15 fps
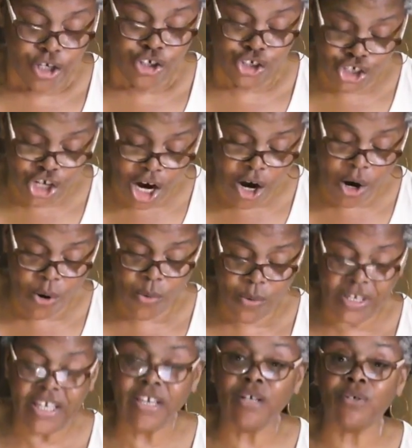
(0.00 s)
Cho
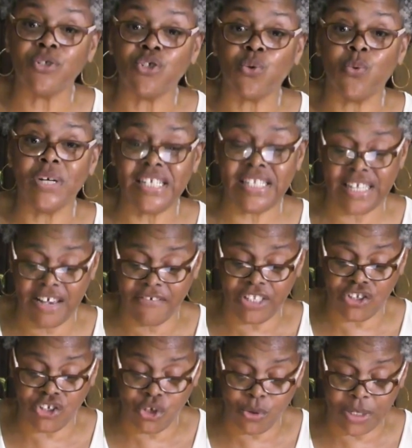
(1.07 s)
killed 27
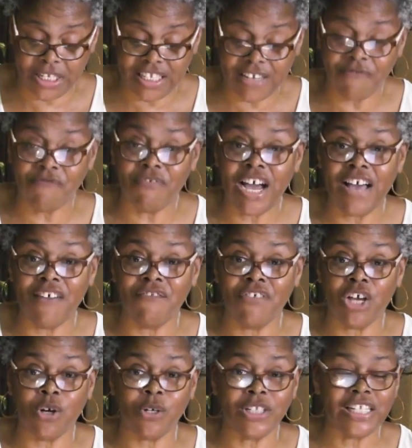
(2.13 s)
students and five
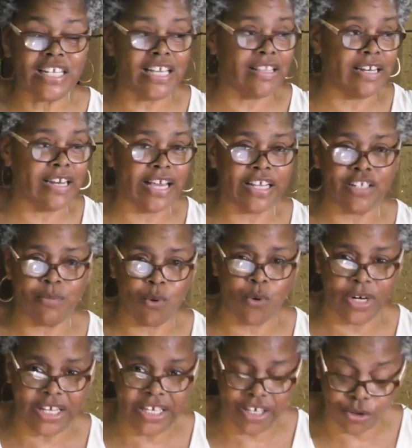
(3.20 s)
faculty, and the next
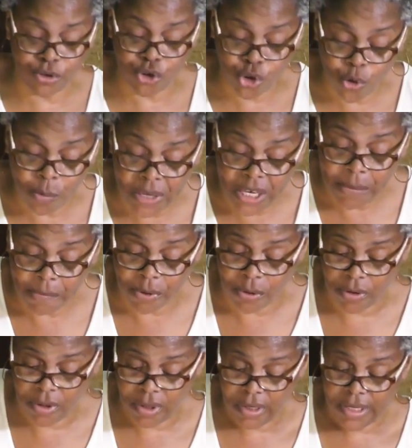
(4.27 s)
morning killed two
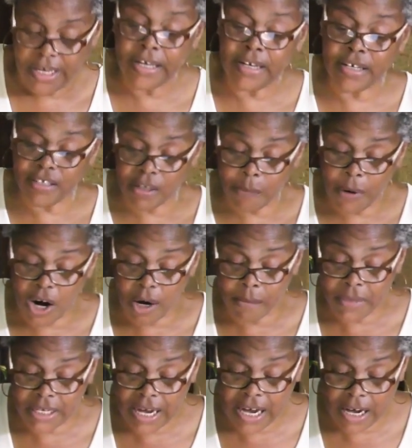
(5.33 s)
people in his
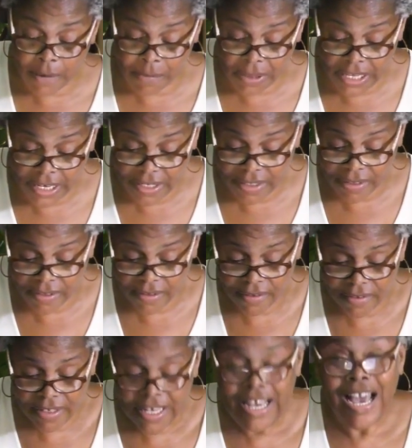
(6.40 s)
apartment complex.
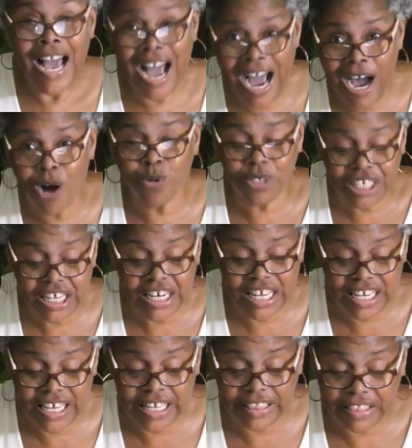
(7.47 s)
How did
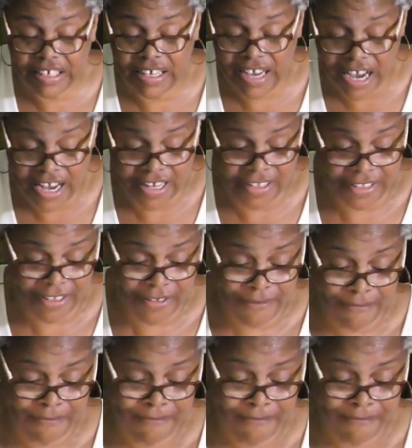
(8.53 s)
he get the guns?